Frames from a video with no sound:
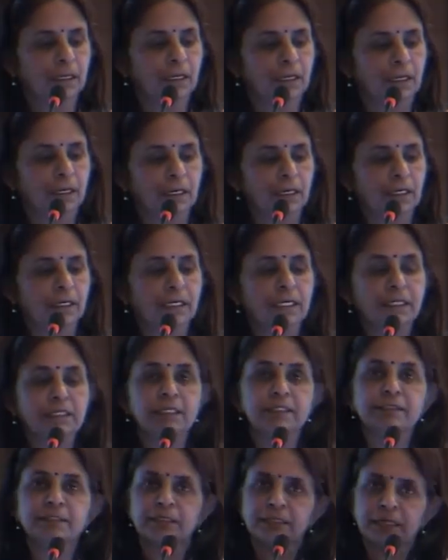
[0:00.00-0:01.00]
And
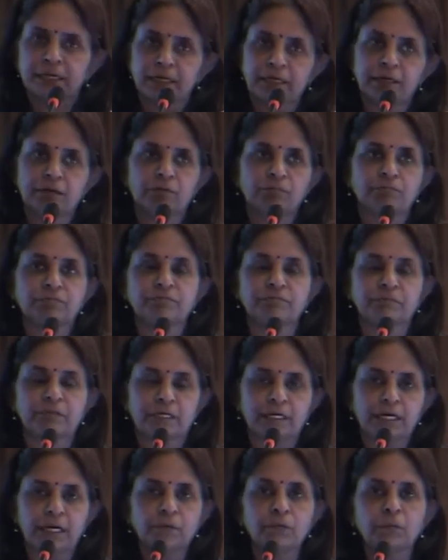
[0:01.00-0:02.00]
these are the kind of
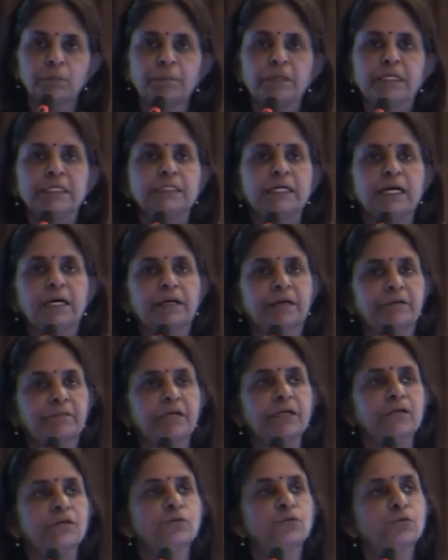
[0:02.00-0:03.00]
equipment they are
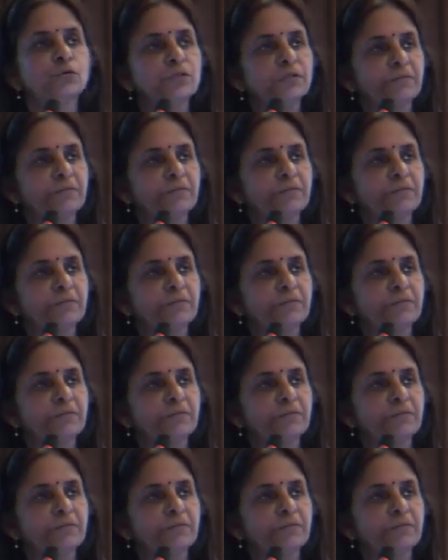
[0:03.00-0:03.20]
giving to the